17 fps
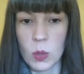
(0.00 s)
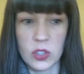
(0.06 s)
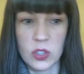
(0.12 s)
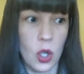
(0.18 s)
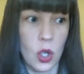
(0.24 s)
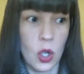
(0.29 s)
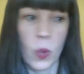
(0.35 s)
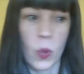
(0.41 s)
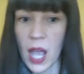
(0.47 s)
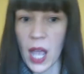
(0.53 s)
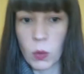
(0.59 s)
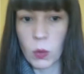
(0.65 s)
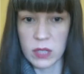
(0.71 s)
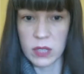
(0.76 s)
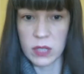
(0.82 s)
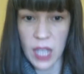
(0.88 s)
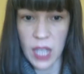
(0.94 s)
There was no
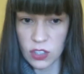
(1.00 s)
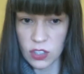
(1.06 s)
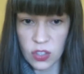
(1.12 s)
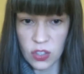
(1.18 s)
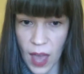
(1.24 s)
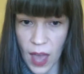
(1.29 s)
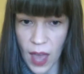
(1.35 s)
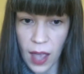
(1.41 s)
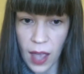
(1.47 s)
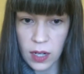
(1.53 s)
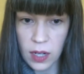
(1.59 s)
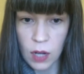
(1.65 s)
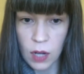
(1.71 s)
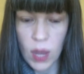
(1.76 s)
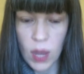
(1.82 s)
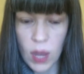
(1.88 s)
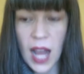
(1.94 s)
way I would have touched
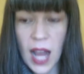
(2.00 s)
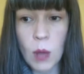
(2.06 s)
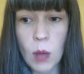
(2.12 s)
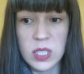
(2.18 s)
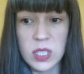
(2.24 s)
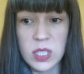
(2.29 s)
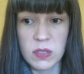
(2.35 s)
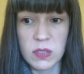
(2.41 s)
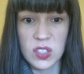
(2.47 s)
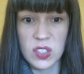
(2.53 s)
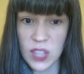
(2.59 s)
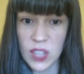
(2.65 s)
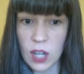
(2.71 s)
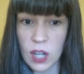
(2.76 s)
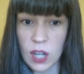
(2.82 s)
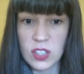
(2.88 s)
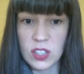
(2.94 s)
that, right? I was
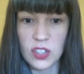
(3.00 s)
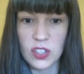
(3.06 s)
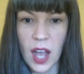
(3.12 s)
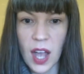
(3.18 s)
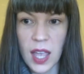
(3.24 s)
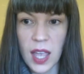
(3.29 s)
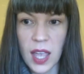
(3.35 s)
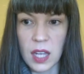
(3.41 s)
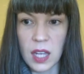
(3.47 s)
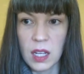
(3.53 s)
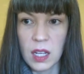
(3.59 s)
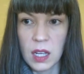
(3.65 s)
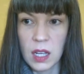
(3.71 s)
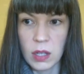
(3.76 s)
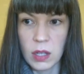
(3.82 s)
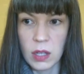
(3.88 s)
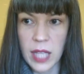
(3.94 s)
even scared to try
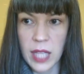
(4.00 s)
it.